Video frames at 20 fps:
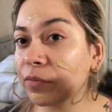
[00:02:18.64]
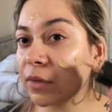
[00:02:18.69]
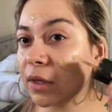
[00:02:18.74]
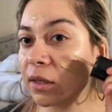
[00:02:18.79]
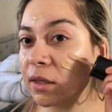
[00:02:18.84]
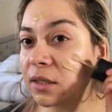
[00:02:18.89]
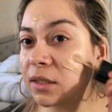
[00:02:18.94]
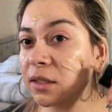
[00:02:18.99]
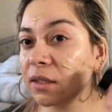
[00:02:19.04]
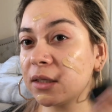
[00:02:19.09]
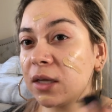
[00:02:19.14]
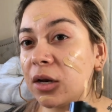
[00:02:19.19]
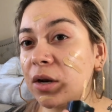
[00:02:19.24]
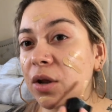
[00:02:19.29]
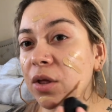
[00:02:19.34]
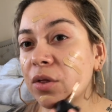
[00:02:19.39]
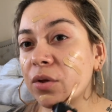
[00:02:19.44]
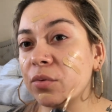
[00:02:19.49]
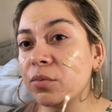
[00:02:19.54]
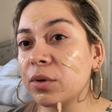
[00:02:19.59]
And this is
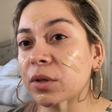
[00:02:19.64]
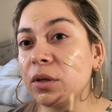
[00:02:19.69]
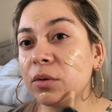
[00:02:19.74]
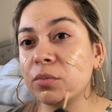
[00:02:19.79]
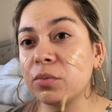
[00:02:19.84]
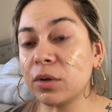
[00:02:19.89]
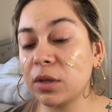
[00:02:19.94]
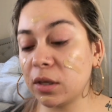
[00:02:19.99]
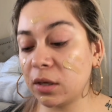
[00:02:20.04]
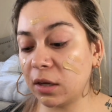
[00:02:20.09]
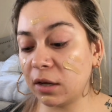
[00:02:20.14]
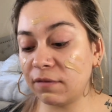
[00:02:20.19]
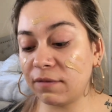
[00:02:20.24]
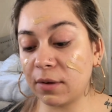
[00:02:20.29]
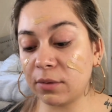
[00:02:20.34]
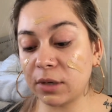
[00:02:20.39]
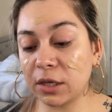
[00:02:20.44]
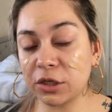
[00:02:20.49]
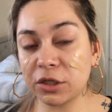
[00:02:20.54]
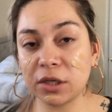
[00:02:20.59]
another really good
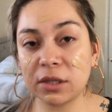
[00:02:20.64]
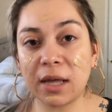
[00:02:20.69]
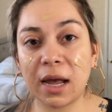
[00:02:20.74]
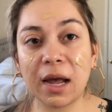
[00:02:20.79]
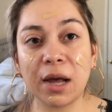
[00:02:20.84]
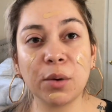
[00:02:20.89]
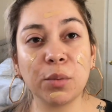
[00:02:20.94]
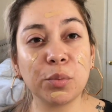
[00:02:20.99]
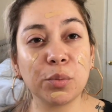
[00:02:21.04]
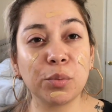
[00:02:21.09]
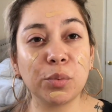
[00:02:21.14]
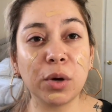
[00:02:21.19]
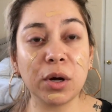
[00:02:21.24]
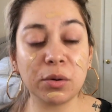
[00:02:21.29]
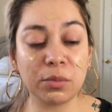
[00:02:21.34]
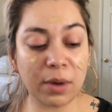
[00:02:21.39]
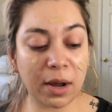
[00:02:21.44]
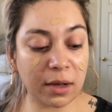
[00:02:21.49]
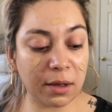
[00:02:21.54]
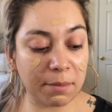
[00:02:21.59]
foundation that I
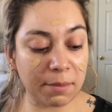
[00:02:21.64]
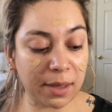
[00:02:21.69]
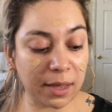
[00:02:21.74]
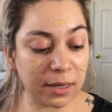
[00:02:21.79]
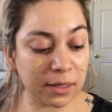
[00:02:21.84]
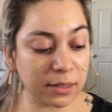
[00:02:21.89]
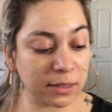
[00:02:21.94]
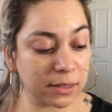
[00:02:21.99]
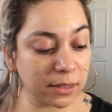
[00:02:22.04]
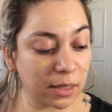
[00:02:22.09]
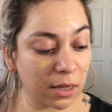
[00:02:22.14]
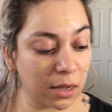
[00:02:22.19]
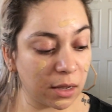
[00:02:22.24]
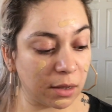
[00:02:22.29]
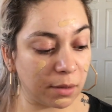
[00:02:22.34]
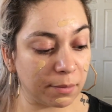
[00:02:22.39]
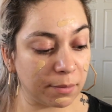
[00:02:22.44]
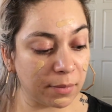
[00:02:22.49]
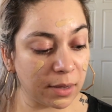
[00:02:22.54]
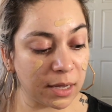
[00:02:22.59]
would recommend.
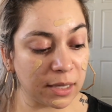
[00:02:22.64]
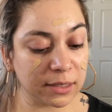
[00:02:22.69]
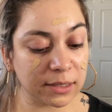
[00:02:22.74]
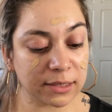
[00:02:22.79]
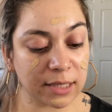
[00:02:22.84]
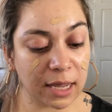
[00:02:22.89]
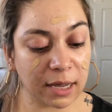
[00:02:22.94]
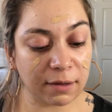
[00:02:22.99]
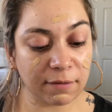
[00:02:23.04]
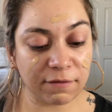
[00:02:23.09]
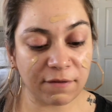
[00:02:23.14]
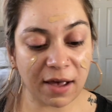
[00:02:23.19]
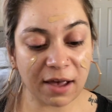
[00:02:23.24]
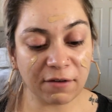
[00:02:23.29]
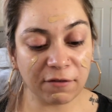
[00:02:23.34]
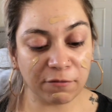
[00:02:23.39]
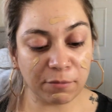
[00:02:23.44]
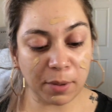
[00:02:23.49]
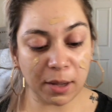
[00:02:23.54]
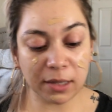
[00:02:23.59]
It's like
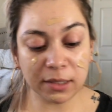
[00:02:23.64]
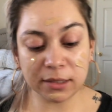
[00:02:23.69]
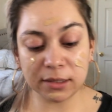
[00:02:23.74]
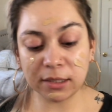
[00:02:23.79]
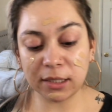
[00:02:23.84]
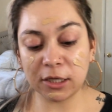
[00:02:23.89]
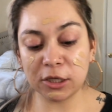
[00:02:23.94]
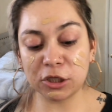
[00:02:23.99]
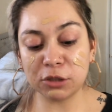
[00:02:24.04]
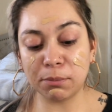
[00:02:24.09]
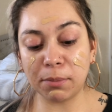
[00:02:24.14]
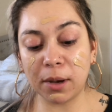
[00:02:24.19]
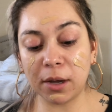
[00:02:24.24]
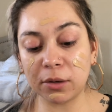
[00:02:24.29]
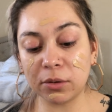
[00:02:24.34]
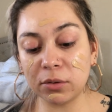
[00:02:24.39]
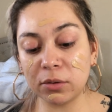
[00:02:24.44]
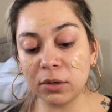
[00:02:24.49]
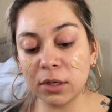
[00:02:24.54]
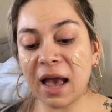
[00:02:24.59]
$5 each
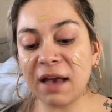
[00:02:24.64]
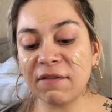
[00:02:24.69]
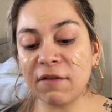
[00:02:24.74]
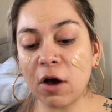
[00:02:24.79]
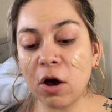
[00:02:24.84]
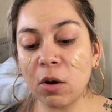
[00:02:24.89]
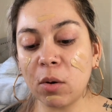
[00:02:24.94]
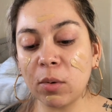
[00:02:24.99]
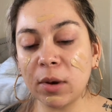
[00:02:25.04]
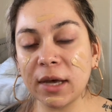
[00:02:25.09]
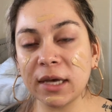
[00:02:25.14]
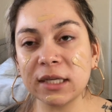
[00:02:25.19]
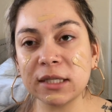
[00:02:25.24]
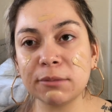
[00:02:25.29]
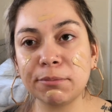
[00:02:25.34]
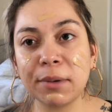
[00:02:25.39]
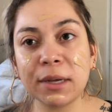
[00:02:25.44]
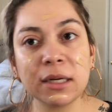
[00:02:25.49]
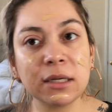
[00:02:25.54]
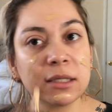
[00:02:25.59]
bottle. I've always
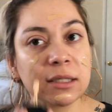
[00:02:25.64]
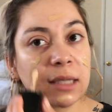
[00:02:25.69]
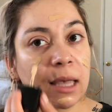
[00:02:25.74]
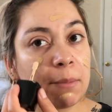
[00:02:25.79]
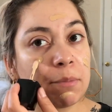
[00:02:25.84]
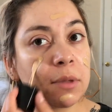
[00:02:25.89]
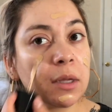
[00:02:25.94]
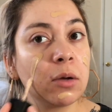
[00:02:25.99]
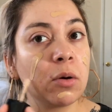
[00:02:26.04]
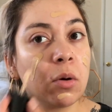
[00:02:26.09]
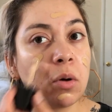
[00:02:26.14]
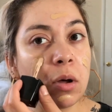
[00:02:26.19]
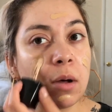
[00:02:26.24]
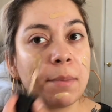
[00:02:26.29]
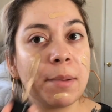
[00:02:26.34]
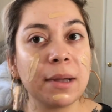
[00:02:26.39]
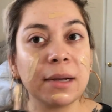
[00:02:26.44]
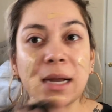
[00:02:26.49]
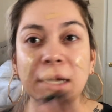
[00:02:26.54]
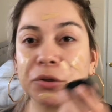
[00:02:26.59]
been skeptical
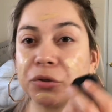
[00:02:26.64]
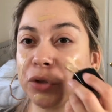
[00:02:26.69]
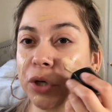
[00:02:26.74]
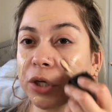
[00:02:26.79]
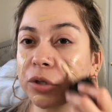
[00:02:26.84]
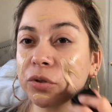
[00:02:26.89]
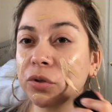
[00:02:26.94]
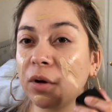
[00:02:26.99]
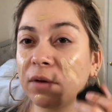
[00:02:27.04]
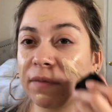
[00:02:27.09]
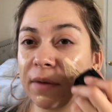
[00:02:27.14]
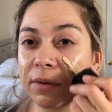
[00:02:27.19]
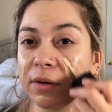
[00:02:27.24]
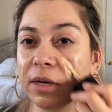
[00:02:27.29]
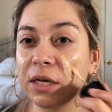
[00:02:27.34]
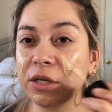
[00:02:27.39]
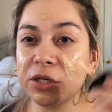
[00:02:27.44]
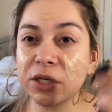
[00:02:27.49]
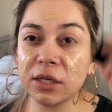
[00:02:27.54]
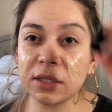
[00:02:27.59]
about like drugstore
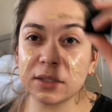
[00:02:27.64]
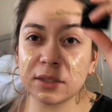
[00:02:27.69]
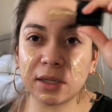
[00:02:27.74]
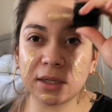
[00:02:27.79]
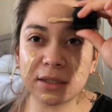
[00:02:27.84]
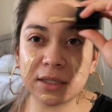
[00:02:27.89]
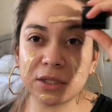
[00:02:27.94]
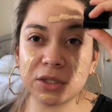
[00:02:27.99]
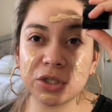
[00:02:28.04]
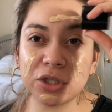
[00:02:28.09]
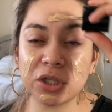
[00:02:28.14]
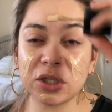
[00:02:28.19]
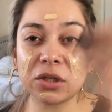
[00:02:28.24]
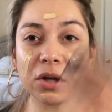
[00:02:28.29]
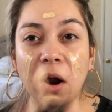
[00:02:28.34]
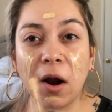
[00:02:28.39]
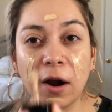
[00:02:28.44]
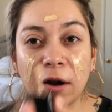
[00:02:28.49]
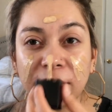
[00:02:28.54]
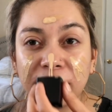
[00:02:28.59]
foundations because it's just
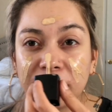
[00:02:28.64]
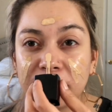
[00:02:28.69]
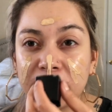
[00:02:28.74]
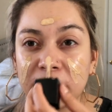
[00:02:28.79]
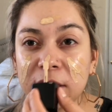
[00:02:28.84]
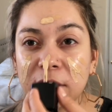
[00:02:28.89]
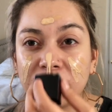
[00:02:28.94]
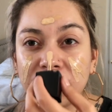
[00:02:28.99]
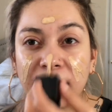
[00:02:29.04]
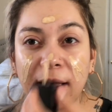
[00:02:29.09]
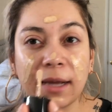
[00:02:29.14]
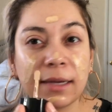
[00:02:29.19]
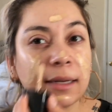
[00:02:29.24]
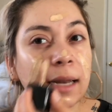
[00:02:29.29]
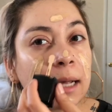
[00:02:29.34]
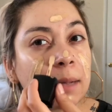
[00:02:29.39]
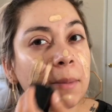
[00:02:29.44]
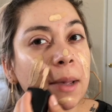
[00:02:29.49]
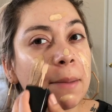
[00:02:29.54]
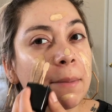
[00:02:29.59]
hard for me to find
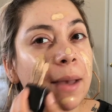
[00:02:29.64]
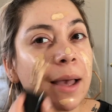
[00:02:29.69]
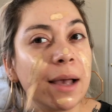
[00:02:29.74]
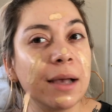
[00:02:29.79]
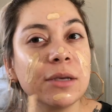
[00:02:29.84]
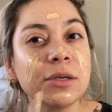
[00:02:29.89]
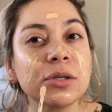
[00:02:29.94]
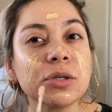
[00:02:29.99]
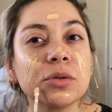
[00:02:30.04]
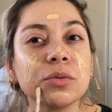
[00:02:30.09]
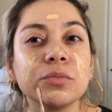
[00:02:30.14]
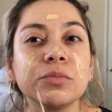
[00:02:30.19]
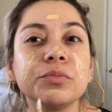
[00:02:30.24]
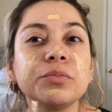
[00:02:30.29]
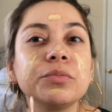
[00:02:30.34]
like my match.